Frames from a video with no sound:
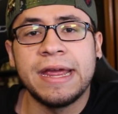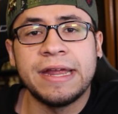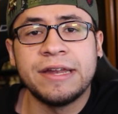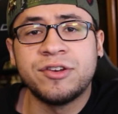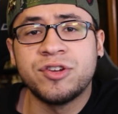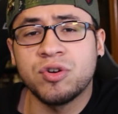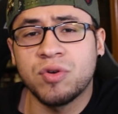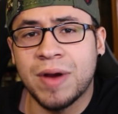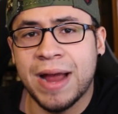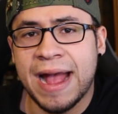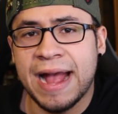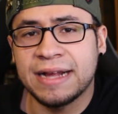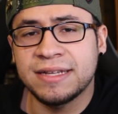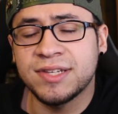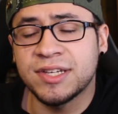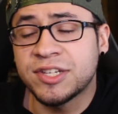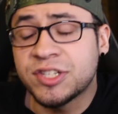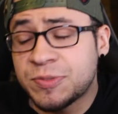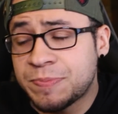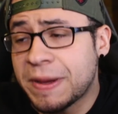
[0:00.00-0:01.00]

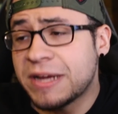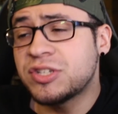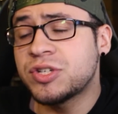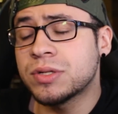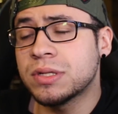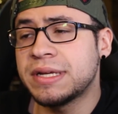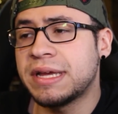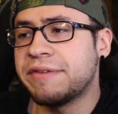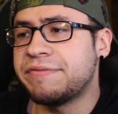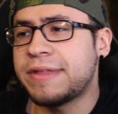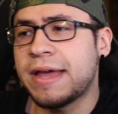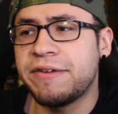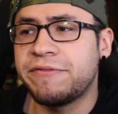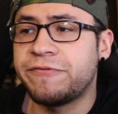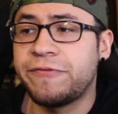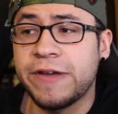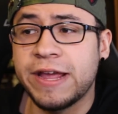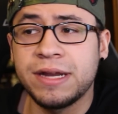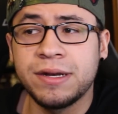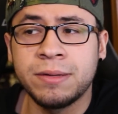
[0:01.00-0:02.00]
interacts, especially if
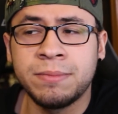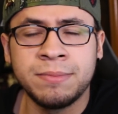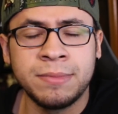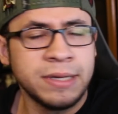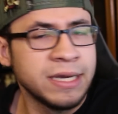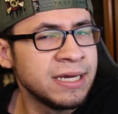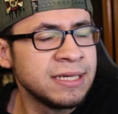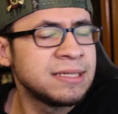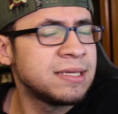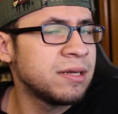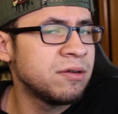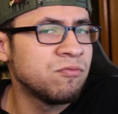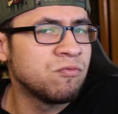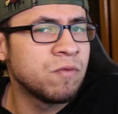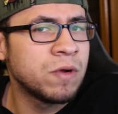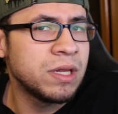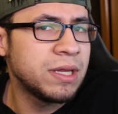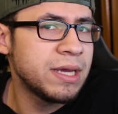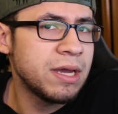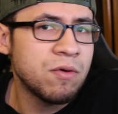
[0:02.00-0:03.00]
that fandom isn't
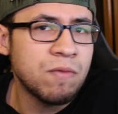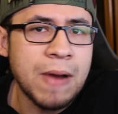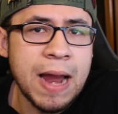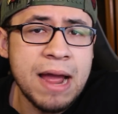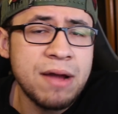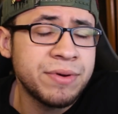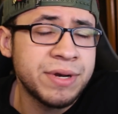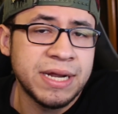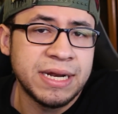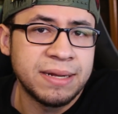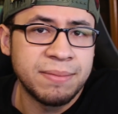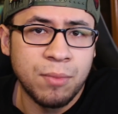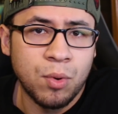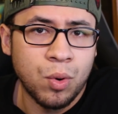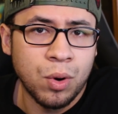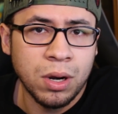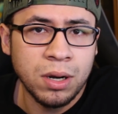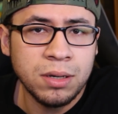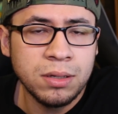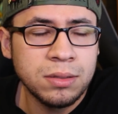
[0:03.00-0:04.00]
really around
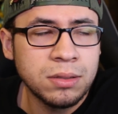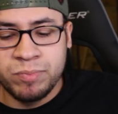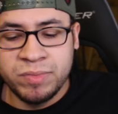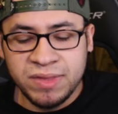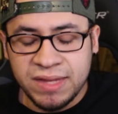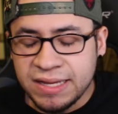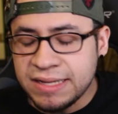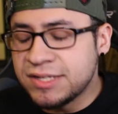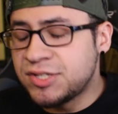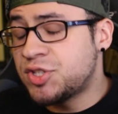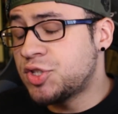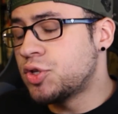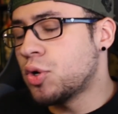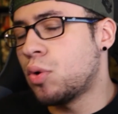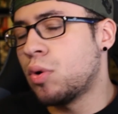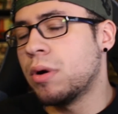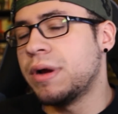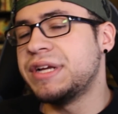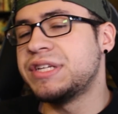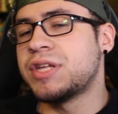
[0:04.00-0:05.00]
anymore. These
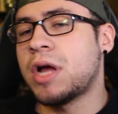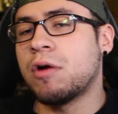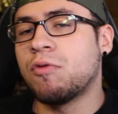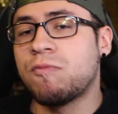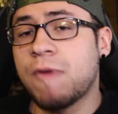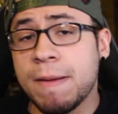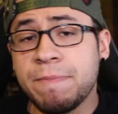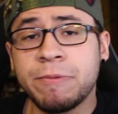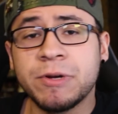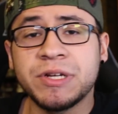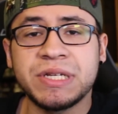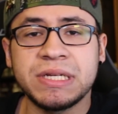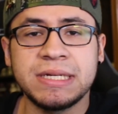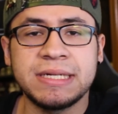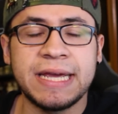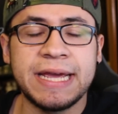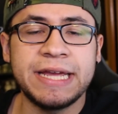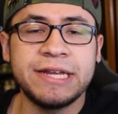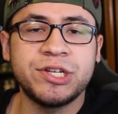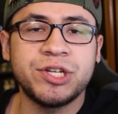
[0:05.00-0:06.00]
stories are
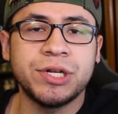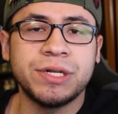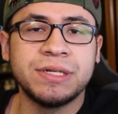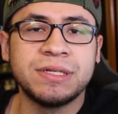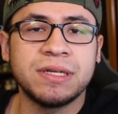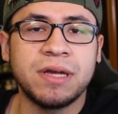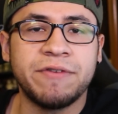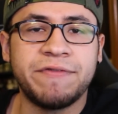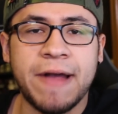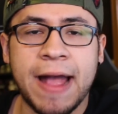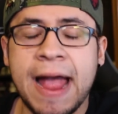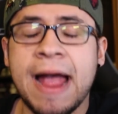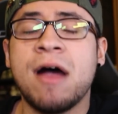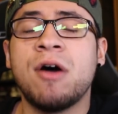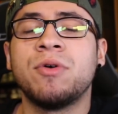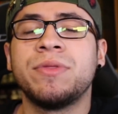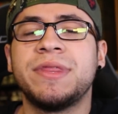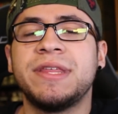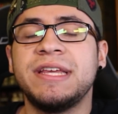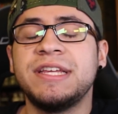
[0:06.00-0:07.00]
representations of
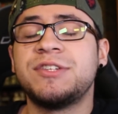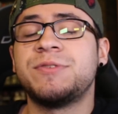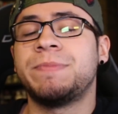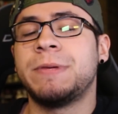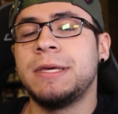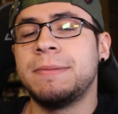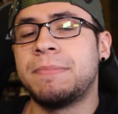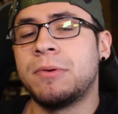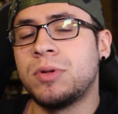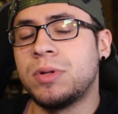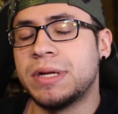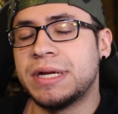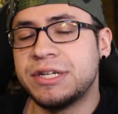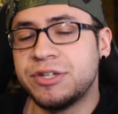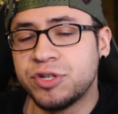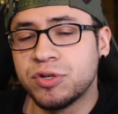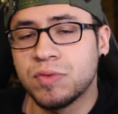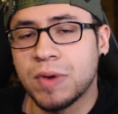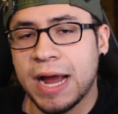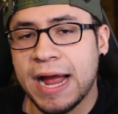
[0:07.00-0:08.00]
how these people
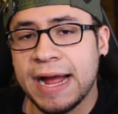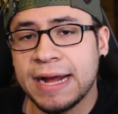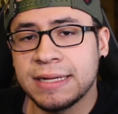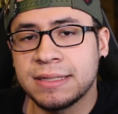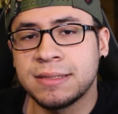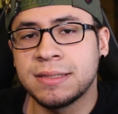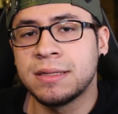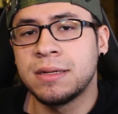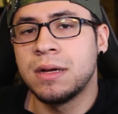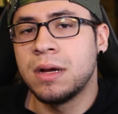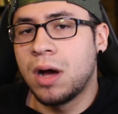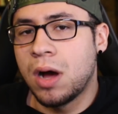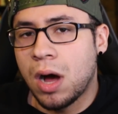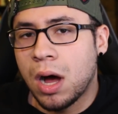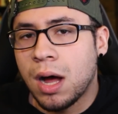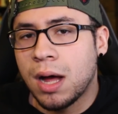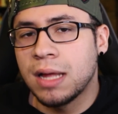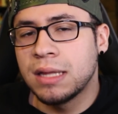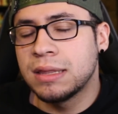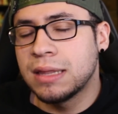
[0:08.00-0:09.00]
interact
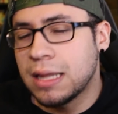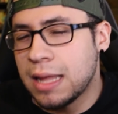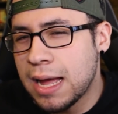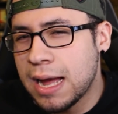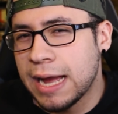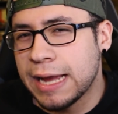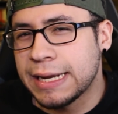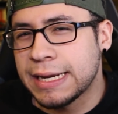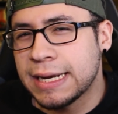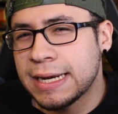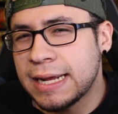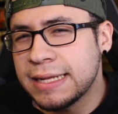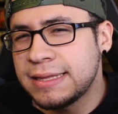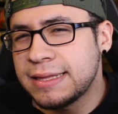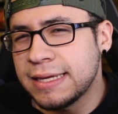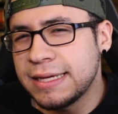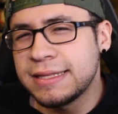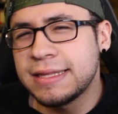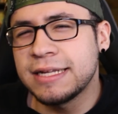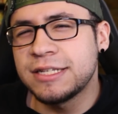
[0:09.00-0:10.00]
online, and I
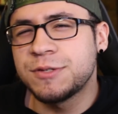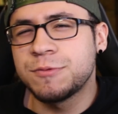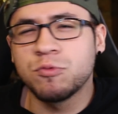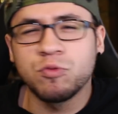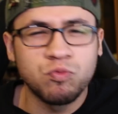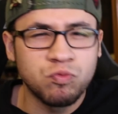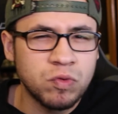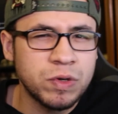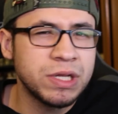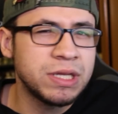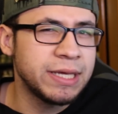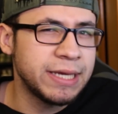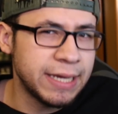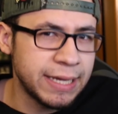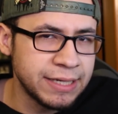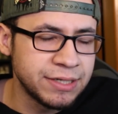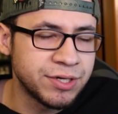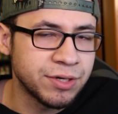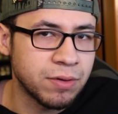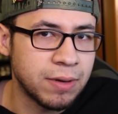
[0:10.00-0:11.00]
think that's really
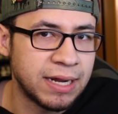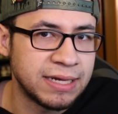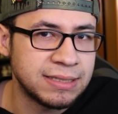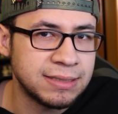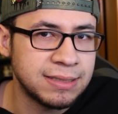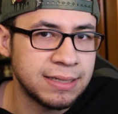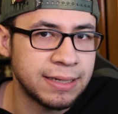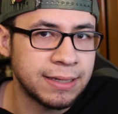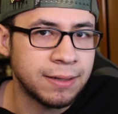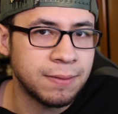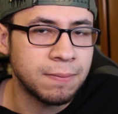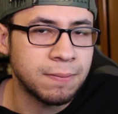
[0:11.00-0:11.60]
interesting.